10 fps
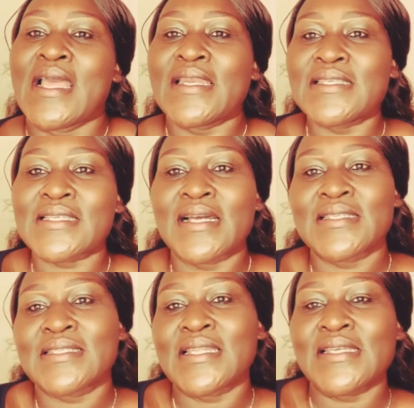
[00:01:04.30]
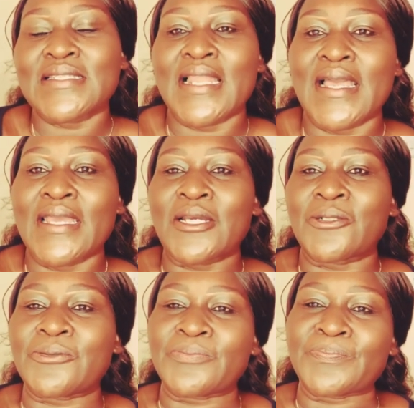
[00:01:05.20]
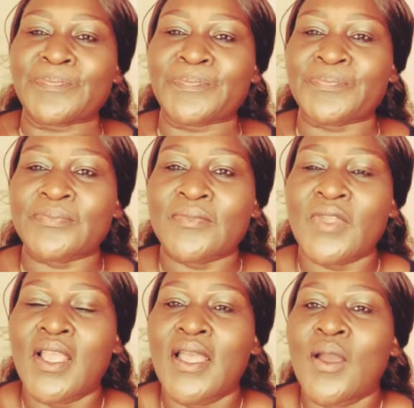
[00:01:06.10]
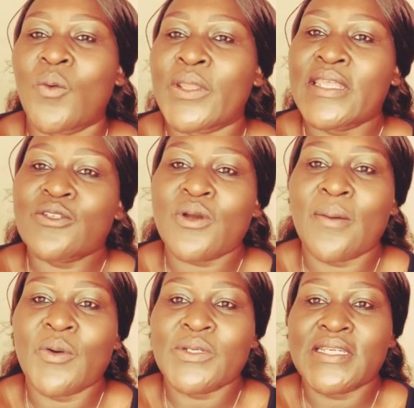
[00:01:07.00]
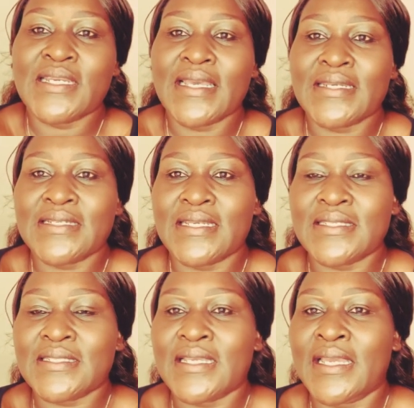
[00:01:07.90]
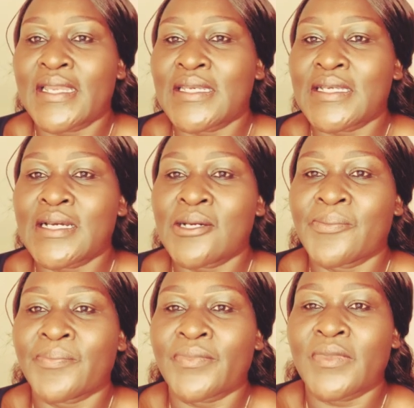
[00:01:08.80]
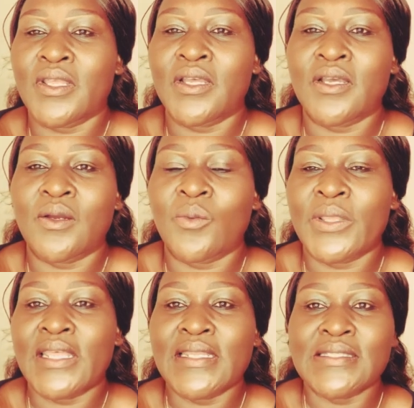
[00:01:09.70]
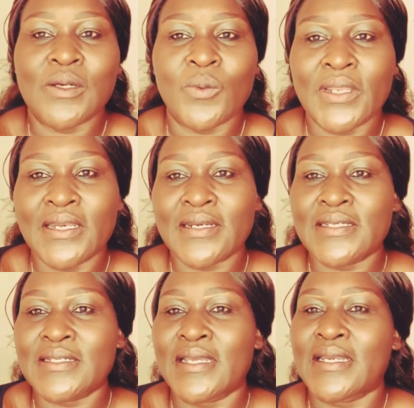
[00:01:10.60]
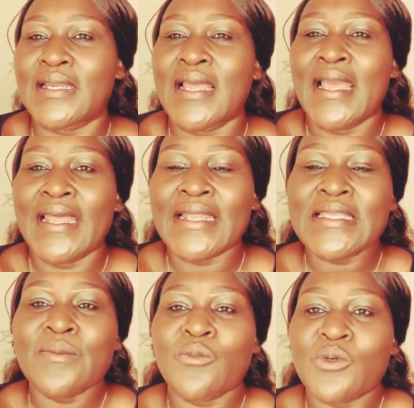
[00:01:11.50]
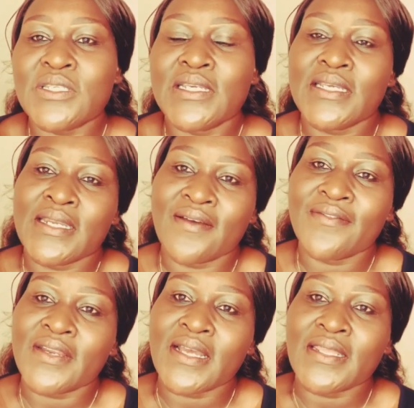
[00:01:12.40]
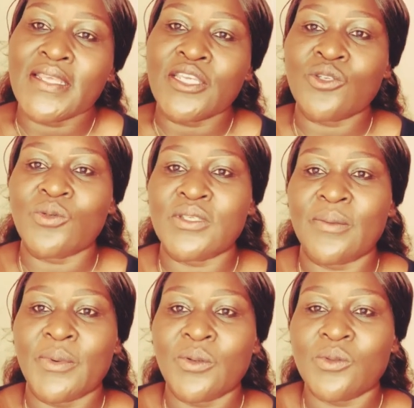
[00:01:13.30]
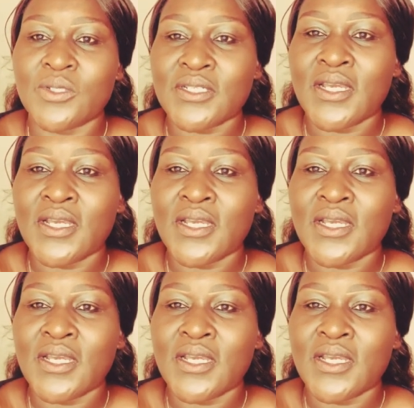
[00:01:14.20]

discuss things like um, when they talk about inheritance and um, whether there's a will written. And I think mostly in Africa, the issue is about